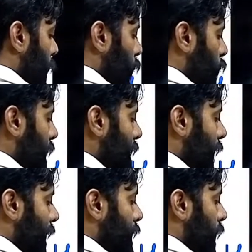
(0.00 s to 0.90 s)
use this
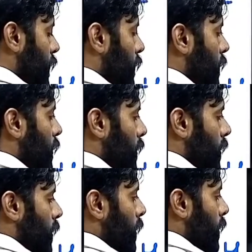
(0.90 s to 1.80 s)
equation,
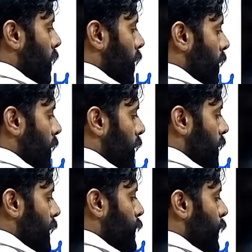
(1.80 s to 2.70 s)

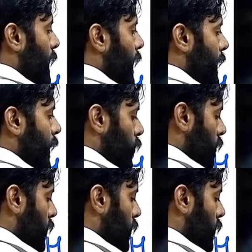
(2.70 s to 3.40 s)
this will cut down